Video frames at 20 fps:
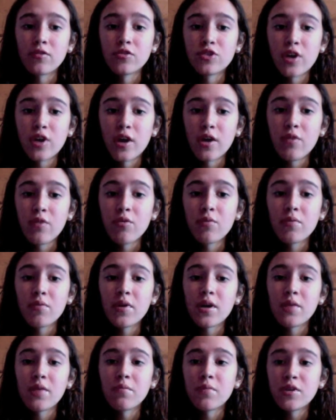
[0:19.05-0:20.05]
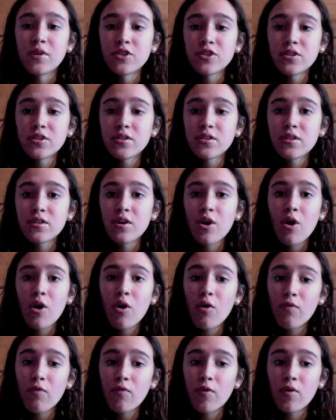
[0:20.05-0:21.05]
Jay would be ambitious,
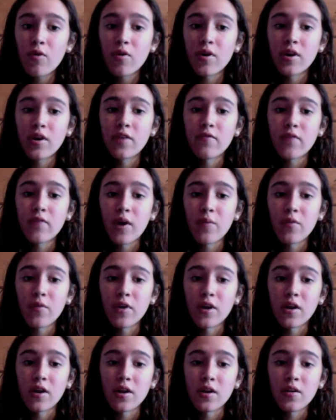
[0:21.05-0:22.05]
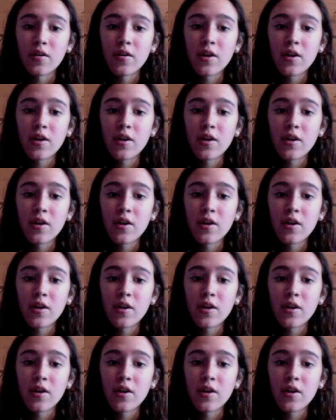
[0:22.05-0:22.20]
hopeful, and fabricated.